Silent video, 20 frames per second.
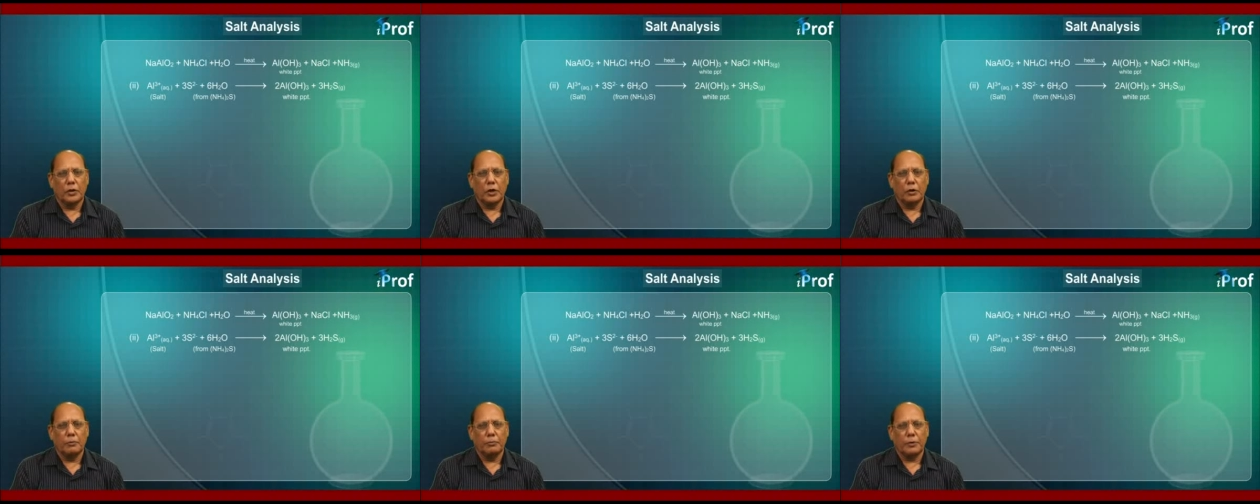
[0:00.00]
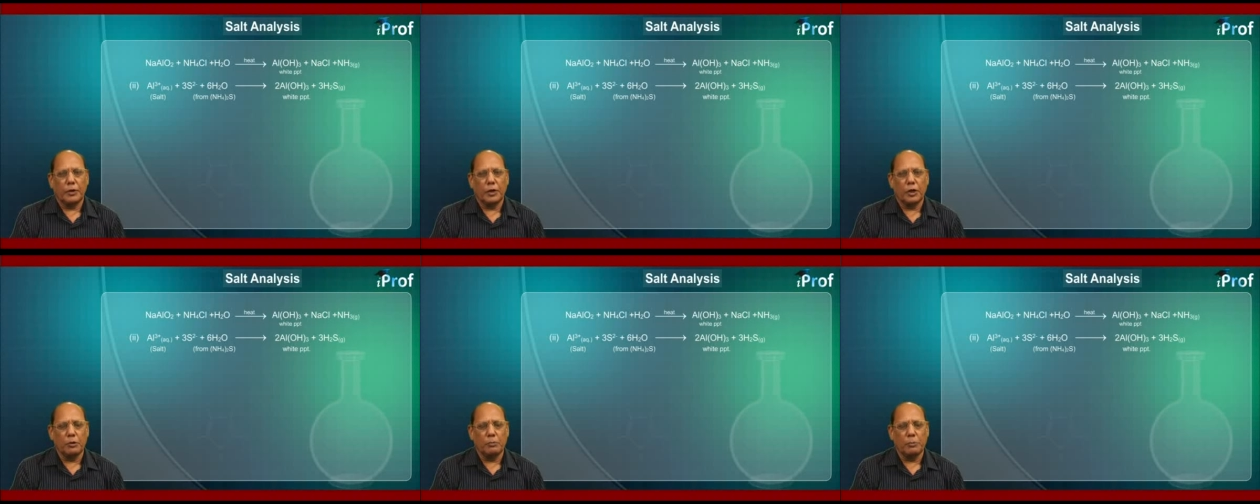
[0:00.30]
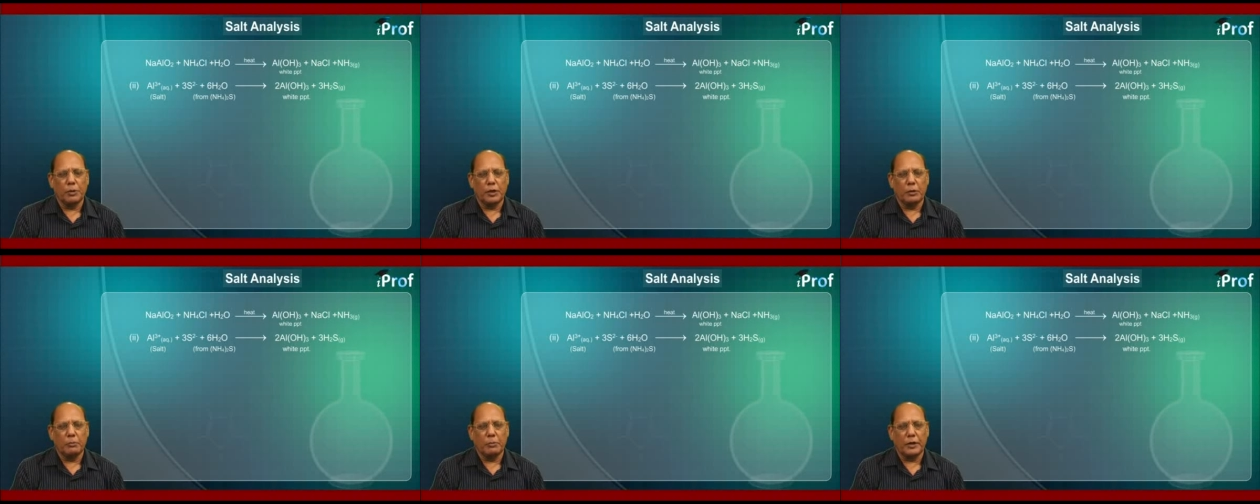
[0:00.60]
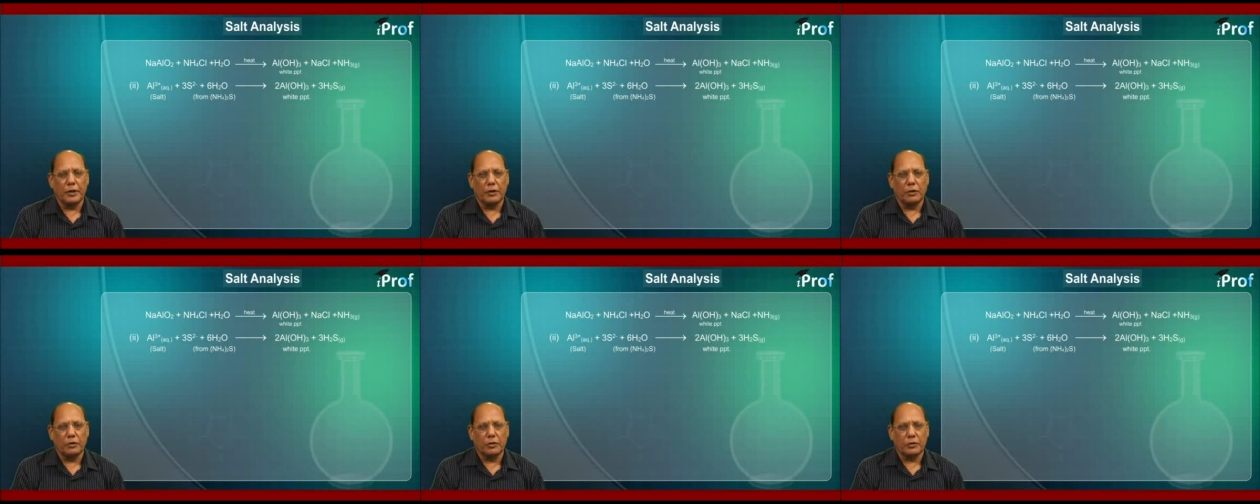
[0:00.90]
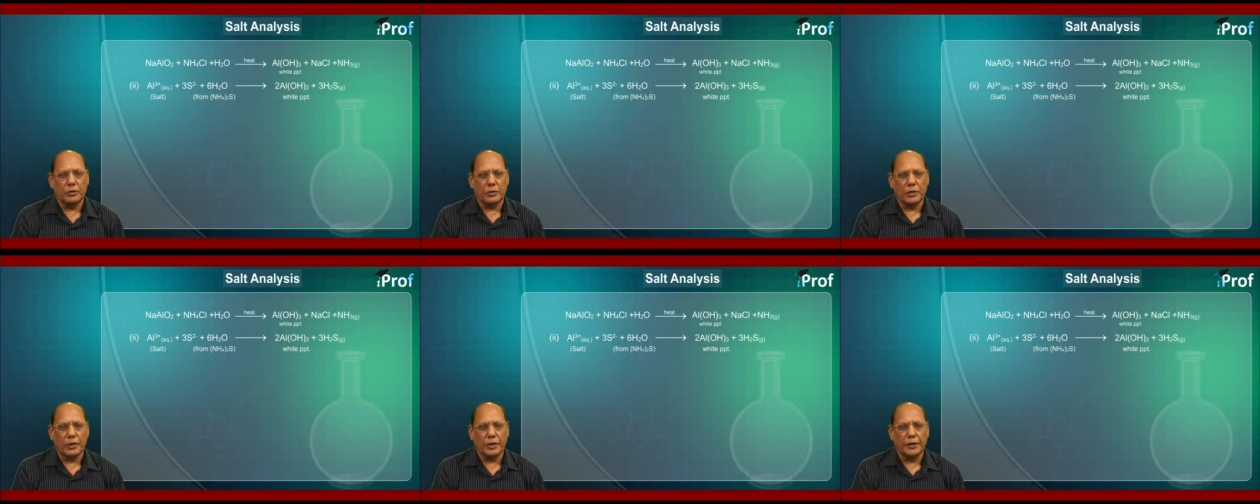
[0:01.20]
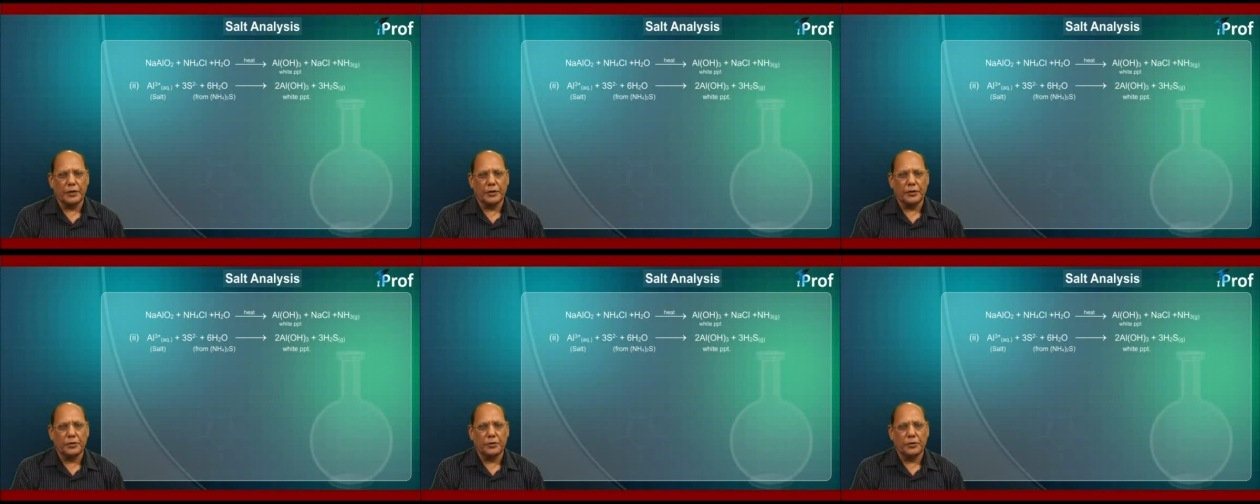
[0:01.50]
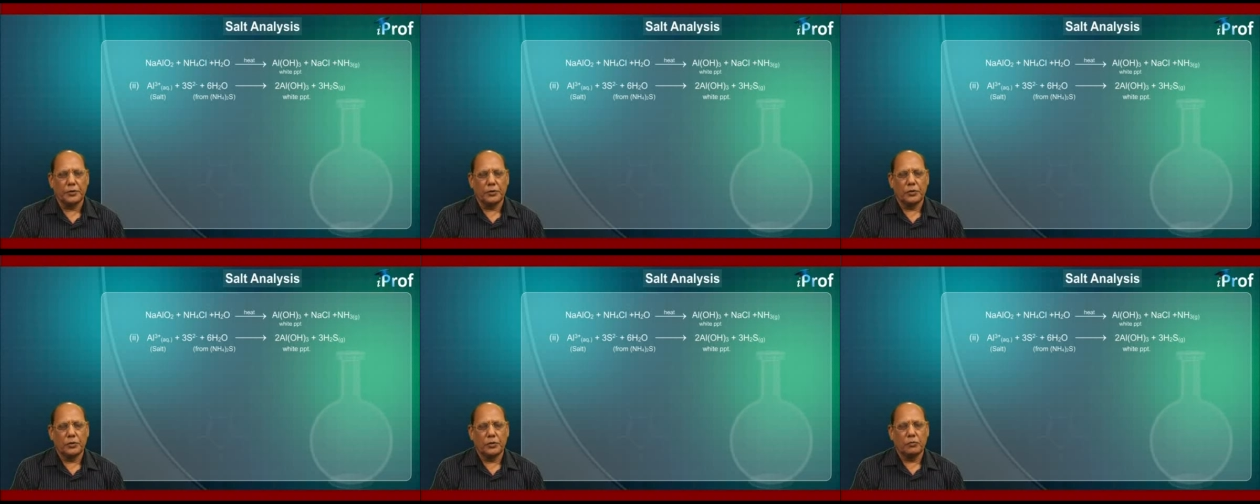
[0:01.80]
of aluminum hydroxide
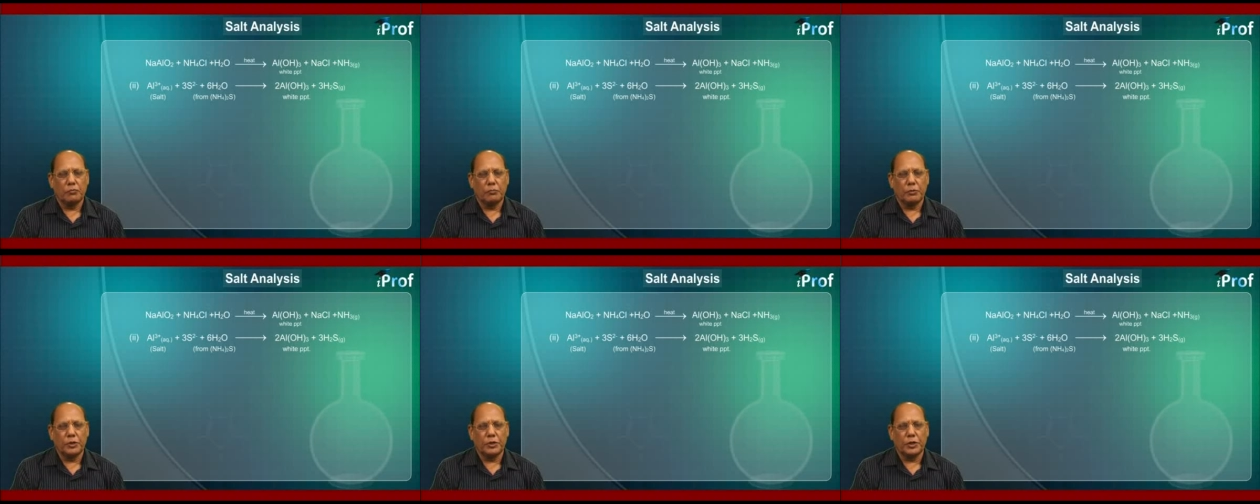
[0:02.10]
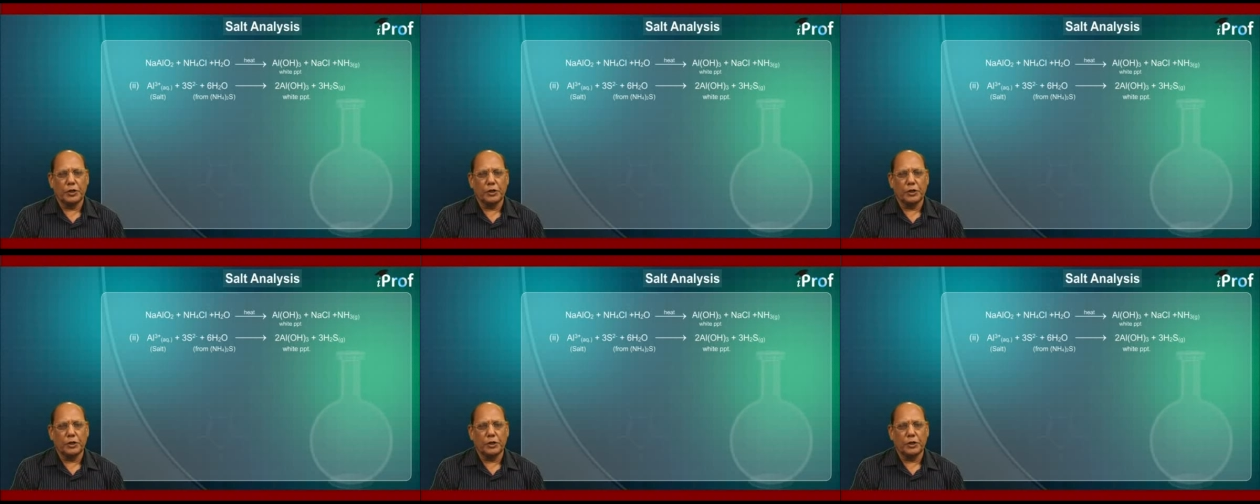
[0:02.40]
with